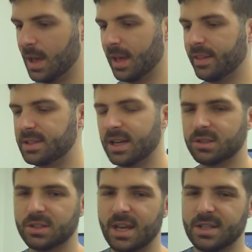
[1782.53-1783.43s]
And these
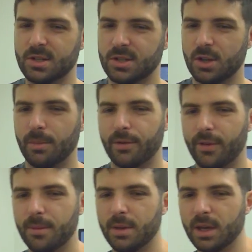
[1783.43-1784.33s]
exercises are so much
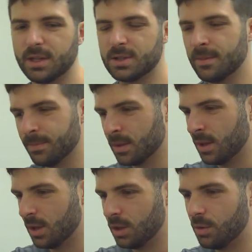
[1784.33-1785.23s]
fun because
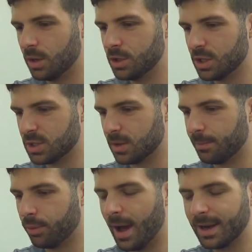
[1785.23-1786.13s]
you can just
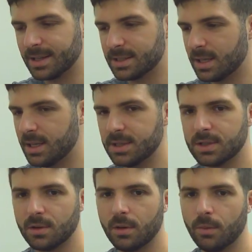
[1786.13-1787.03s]
practice
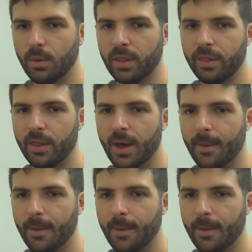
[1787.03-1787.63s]
these with